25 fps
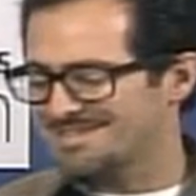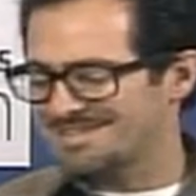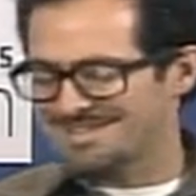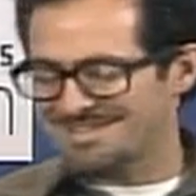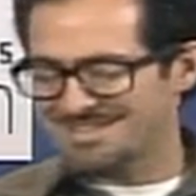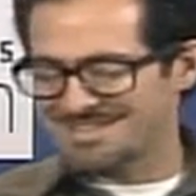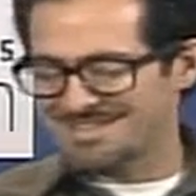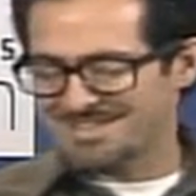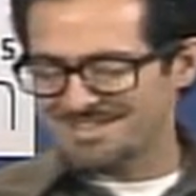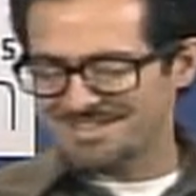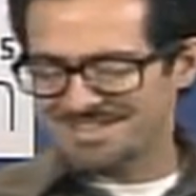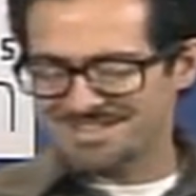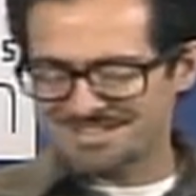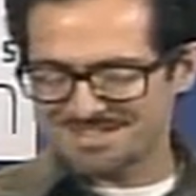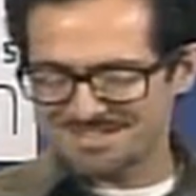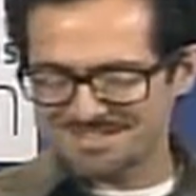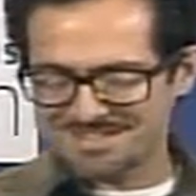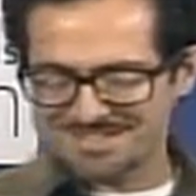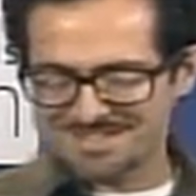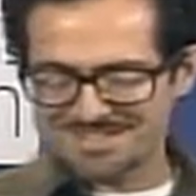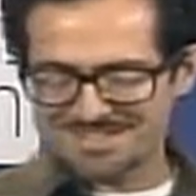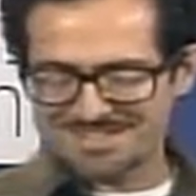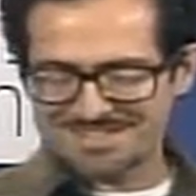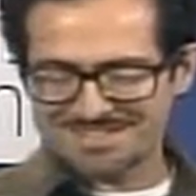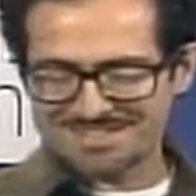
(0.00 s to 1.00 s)

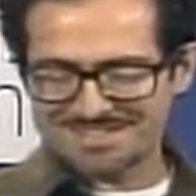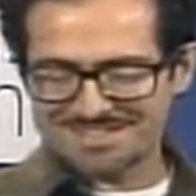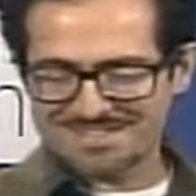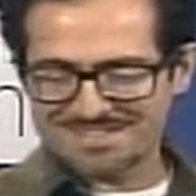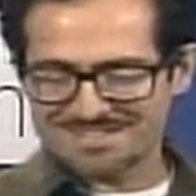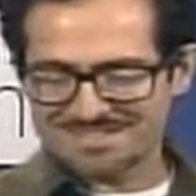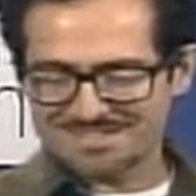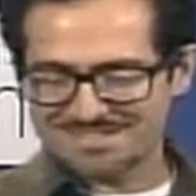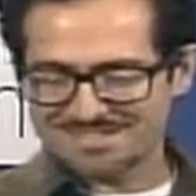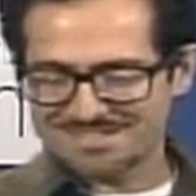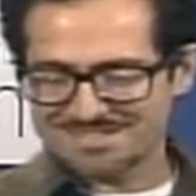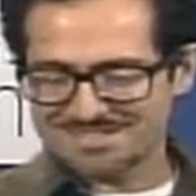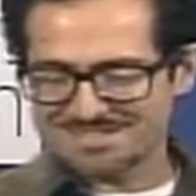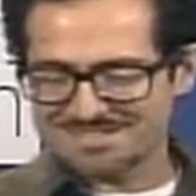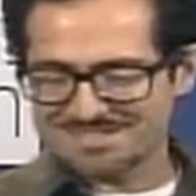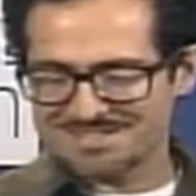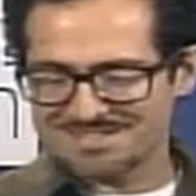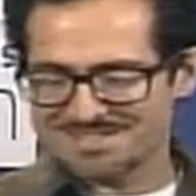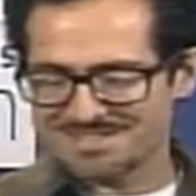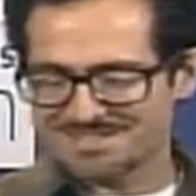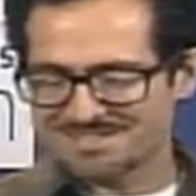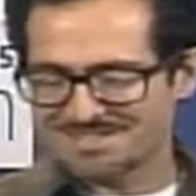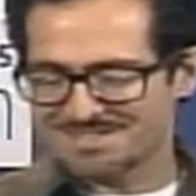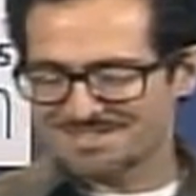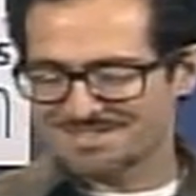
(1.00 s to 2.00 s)

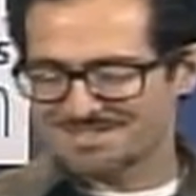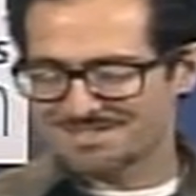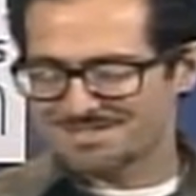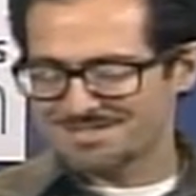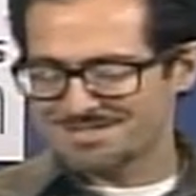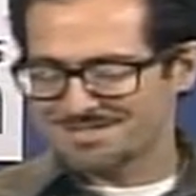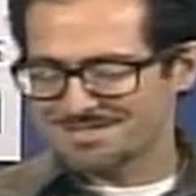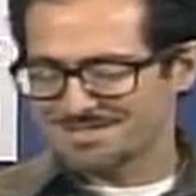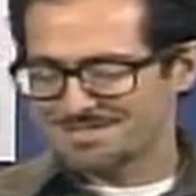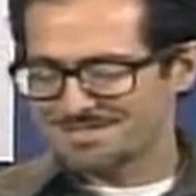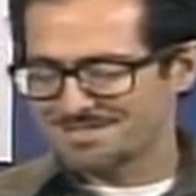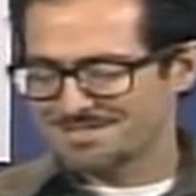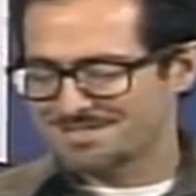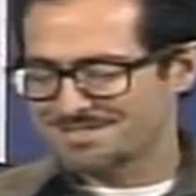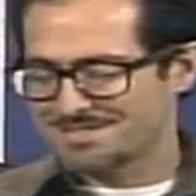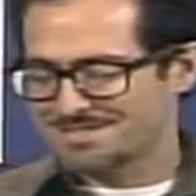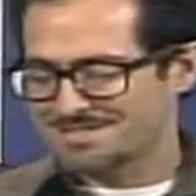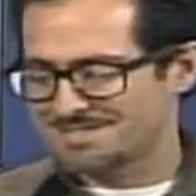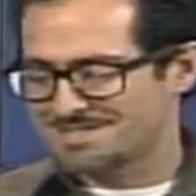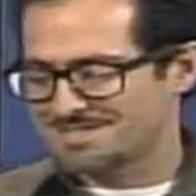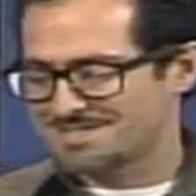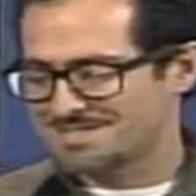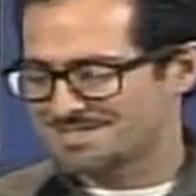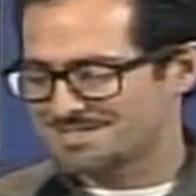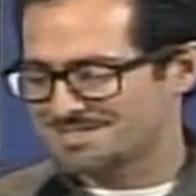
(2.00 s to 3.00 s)

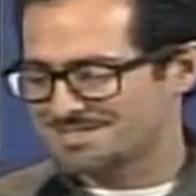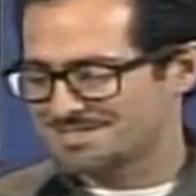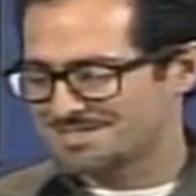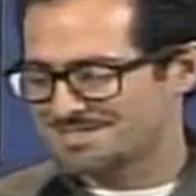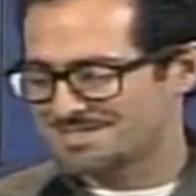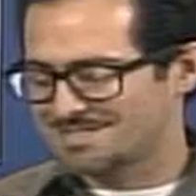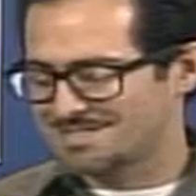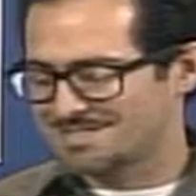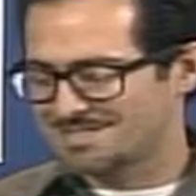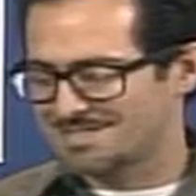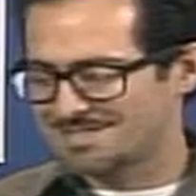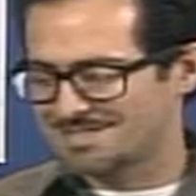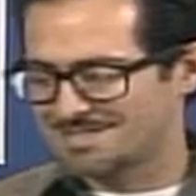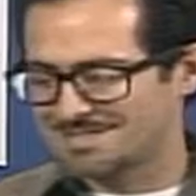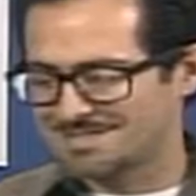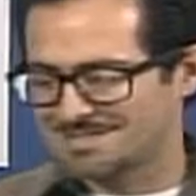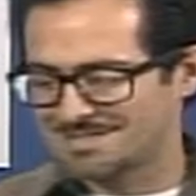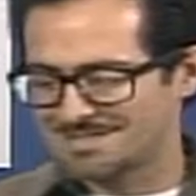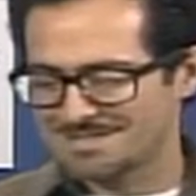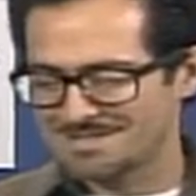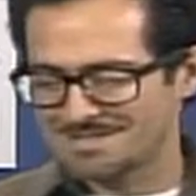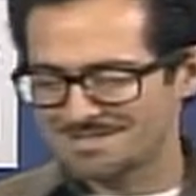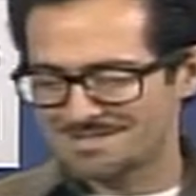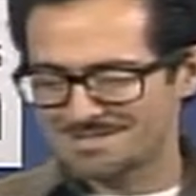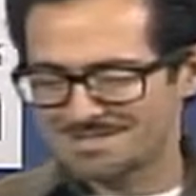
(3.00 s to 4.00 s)

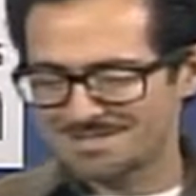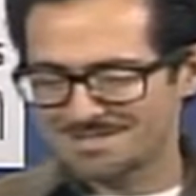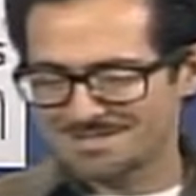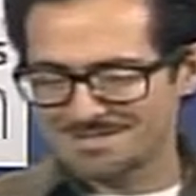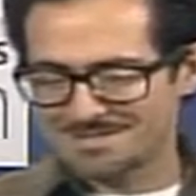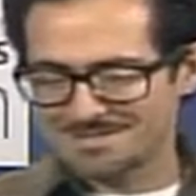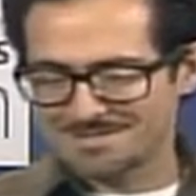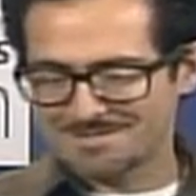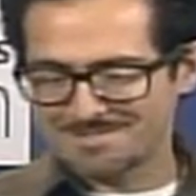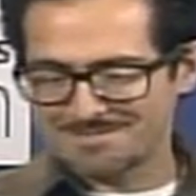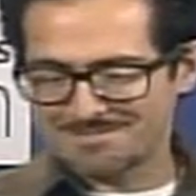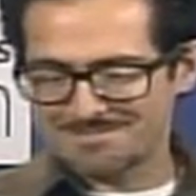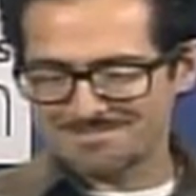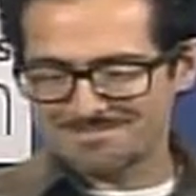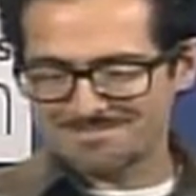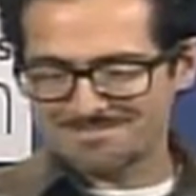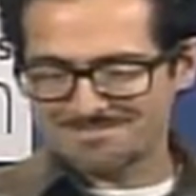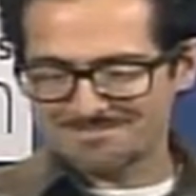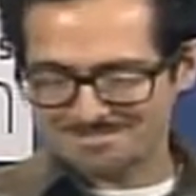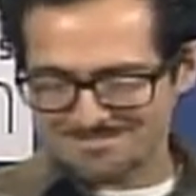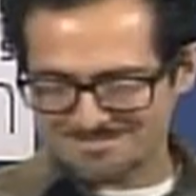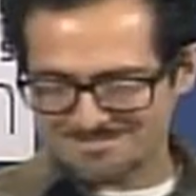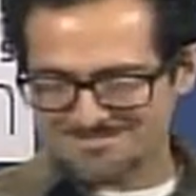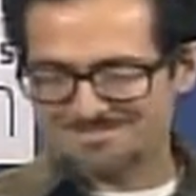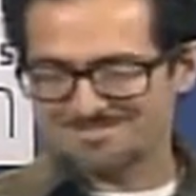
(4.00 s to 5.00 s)

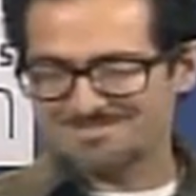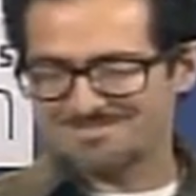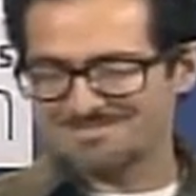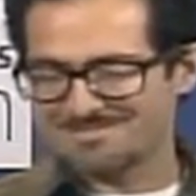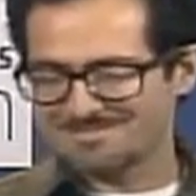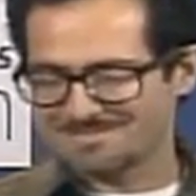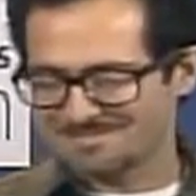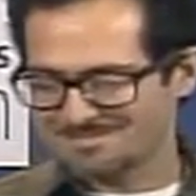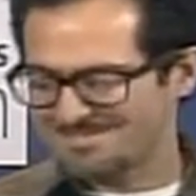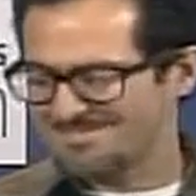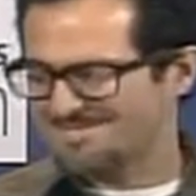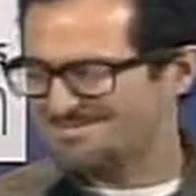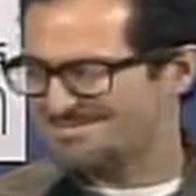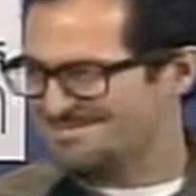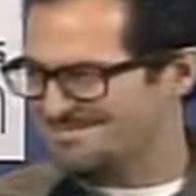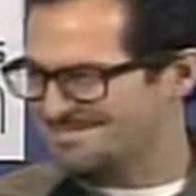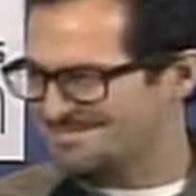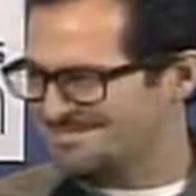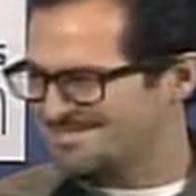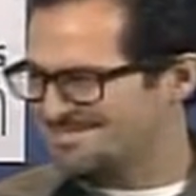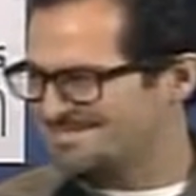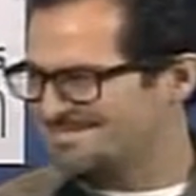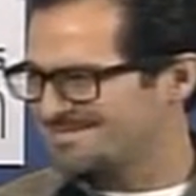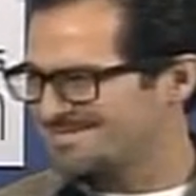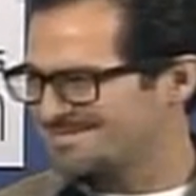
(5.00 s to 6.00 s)

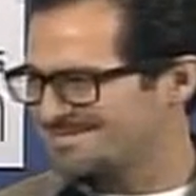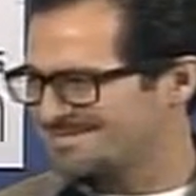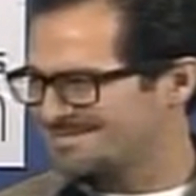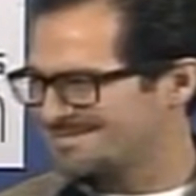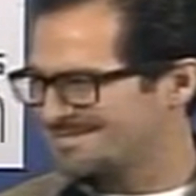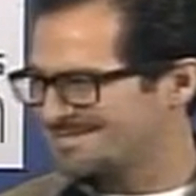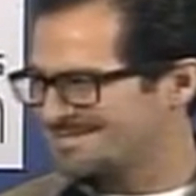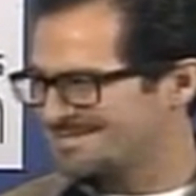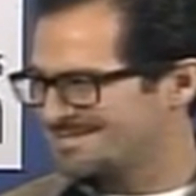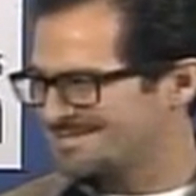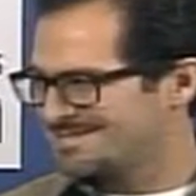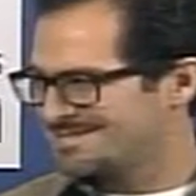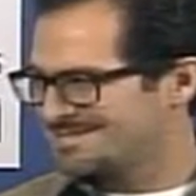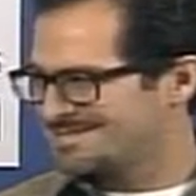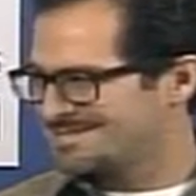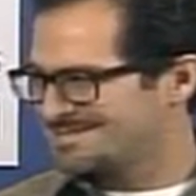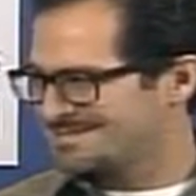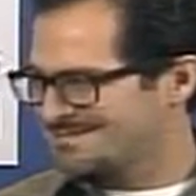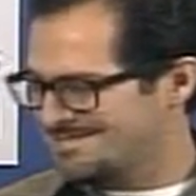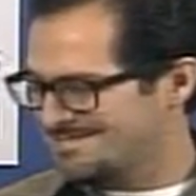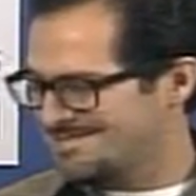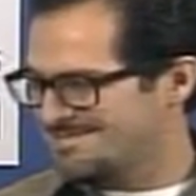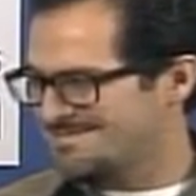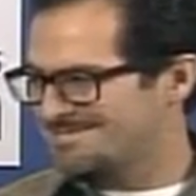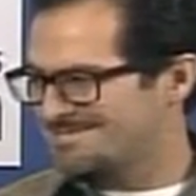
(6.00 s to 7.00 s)

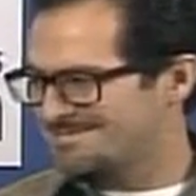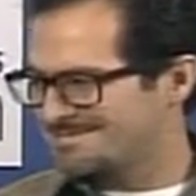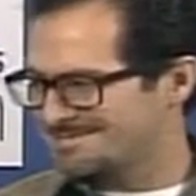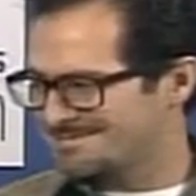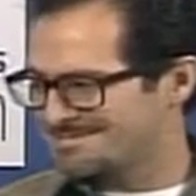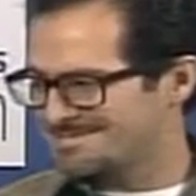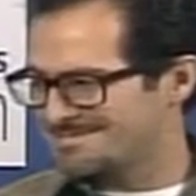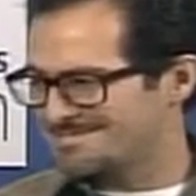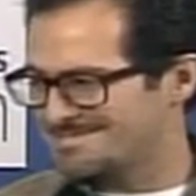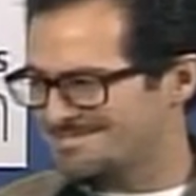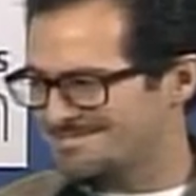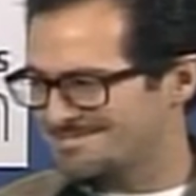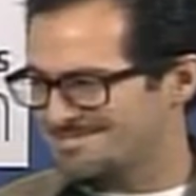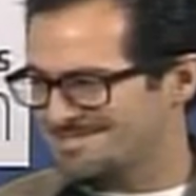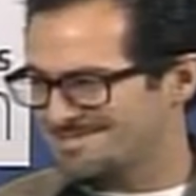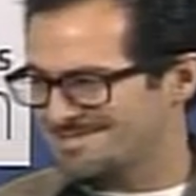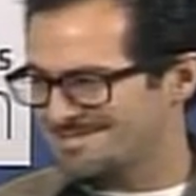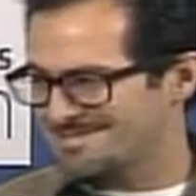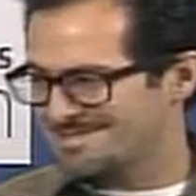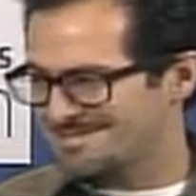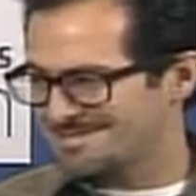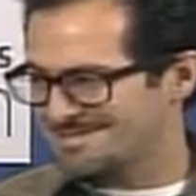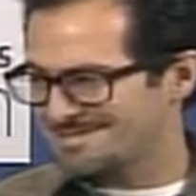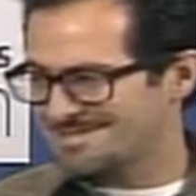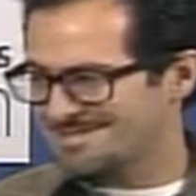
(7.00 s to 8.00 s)
[no speech]